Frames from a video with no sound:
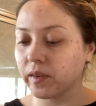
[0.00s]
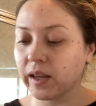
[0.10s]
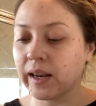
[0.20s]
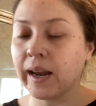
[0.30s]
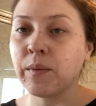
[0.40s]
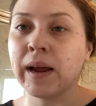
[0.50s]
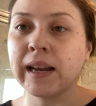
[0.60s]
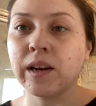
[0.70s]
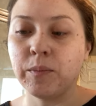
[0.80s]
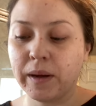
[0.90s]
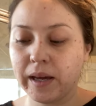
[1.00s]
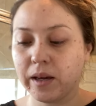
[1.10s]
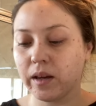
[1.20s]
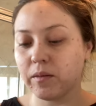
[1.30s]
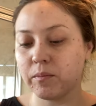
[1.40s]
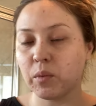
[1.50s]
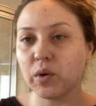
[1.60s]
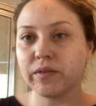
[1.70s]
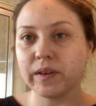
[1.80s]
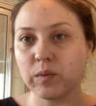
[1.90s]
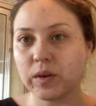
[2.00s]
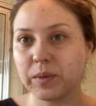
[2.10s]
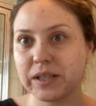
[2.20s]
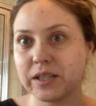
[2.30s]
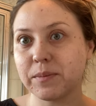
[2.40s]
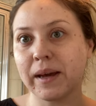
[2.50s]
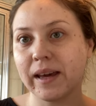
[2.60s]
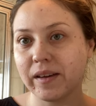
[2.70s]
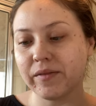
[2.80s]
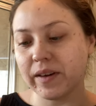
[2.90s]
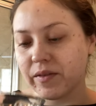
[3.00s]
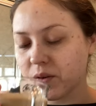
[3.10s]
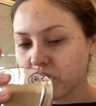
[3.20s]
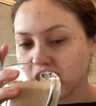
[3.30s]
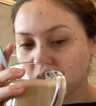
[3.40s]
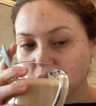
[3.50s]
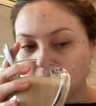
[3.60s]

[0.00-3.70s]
And I ran out of my Morphe one, which is my favorite one.